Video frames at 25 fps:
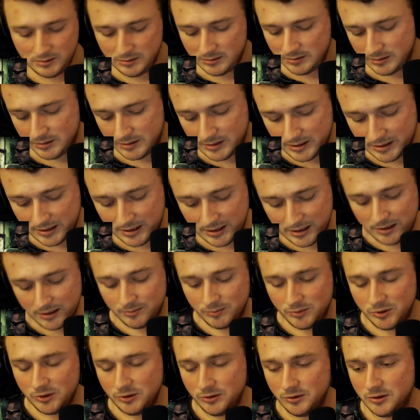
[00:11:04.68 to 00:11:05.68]
Damn,
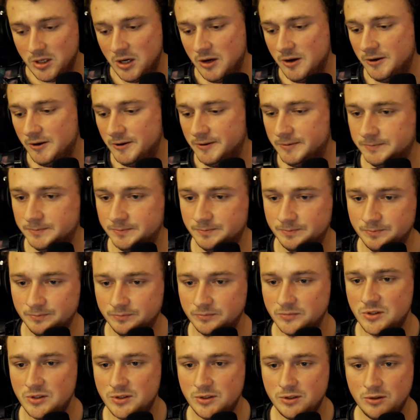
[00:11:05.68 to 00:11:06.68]
dude.
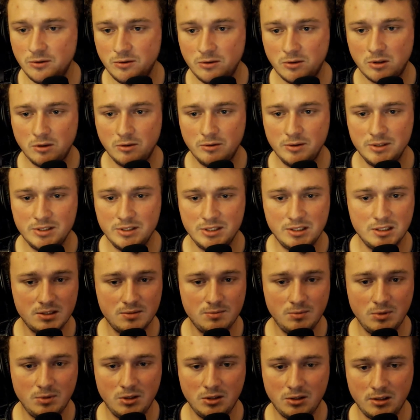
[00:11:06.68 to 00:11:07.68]
This dude always gets
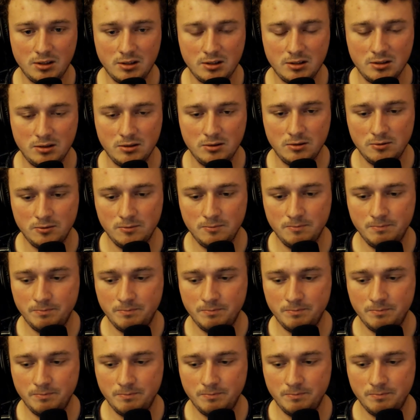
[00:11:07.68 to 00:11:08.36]
me thinking, dude.